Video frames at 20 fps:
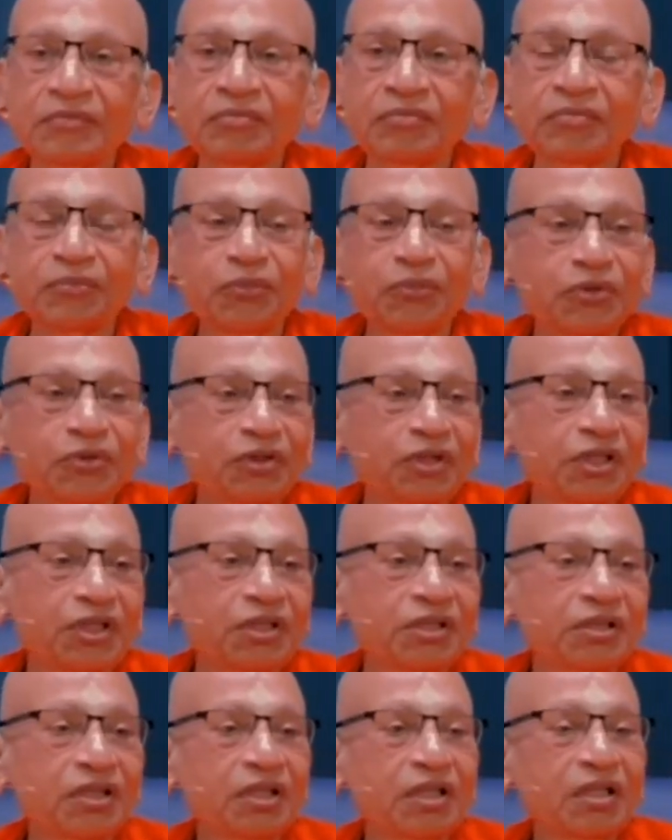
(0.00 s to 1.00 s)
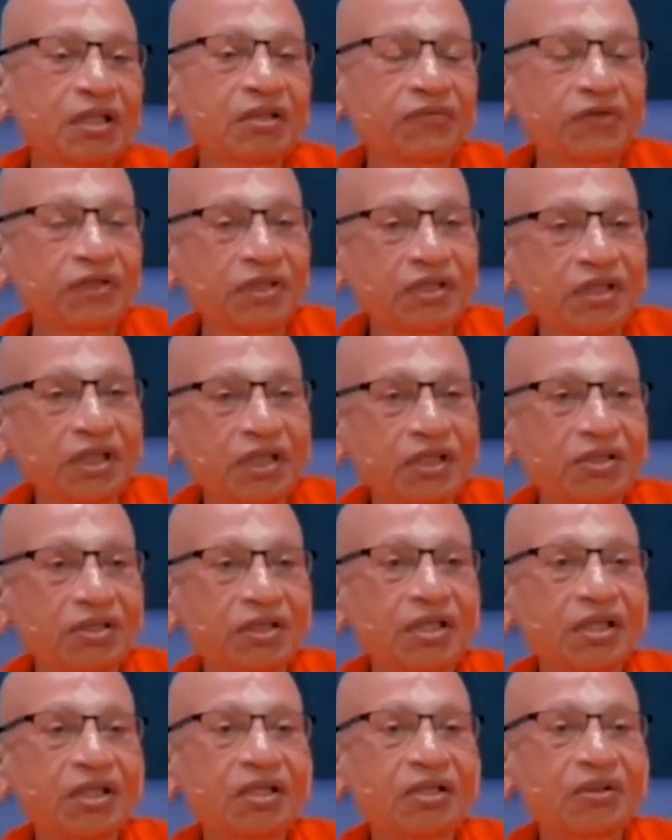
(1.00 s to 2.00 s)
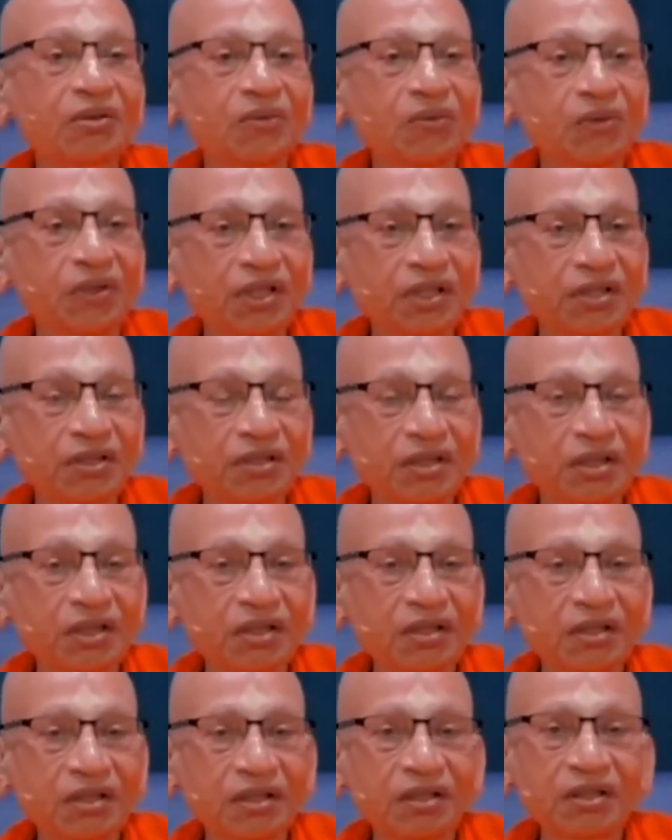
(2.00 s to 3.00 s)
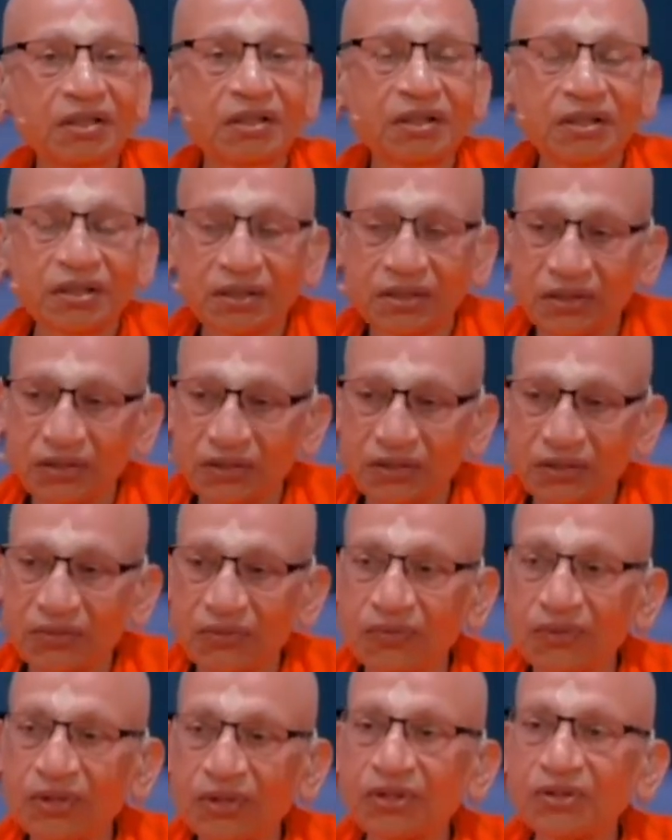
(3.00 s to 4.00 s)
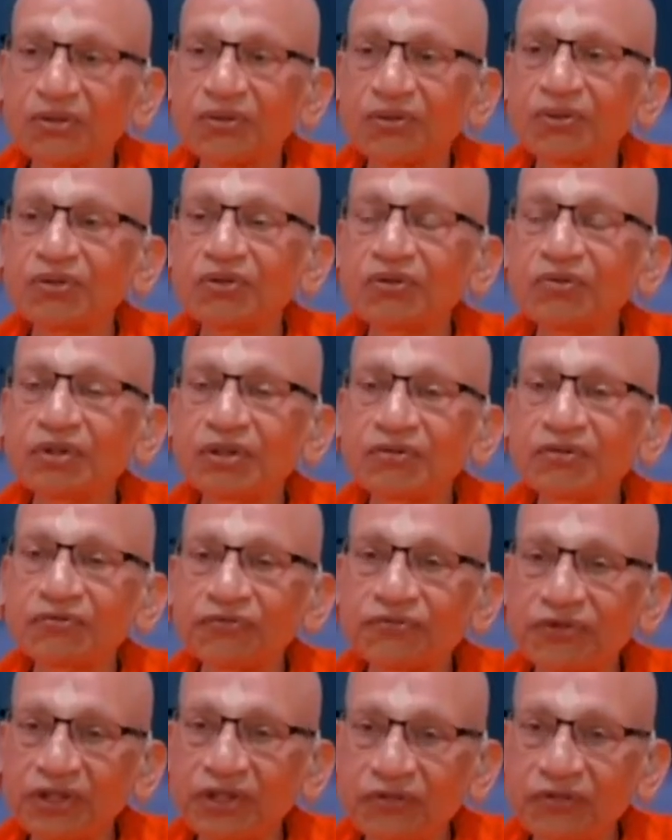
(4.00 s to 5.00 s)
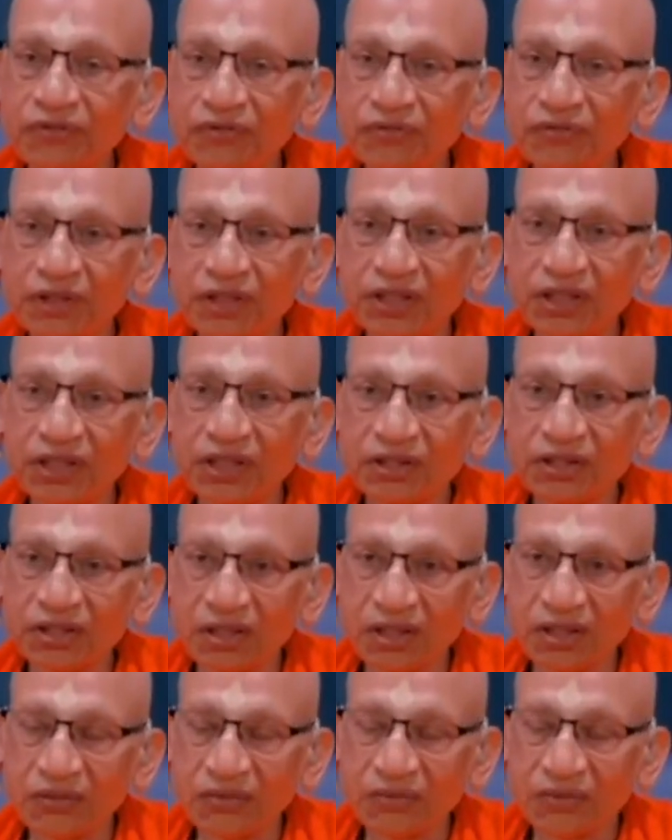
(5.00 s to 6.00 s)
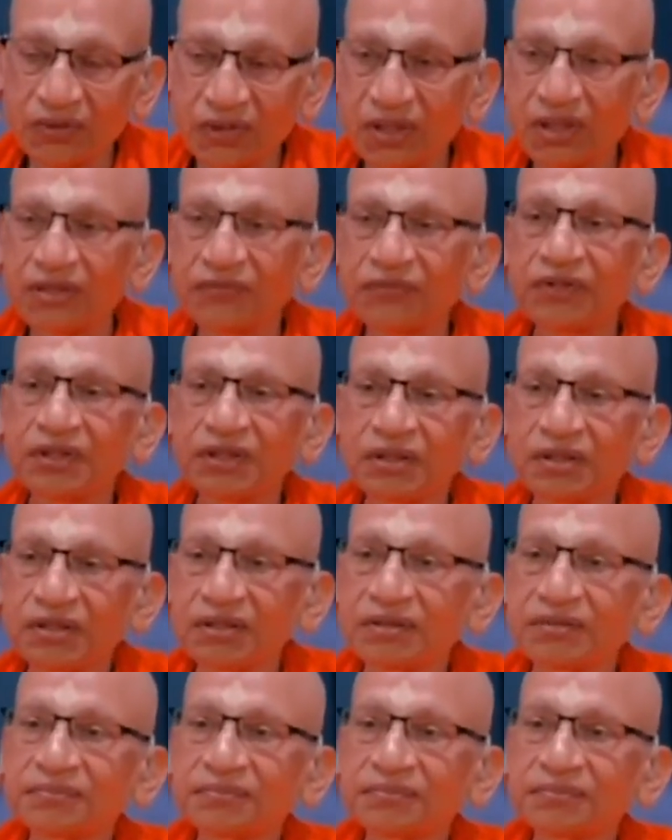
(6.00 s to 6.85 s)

Putreshana, vitteshana, lokaishana. Slowly and slowly you become free from the eshanas or cravings.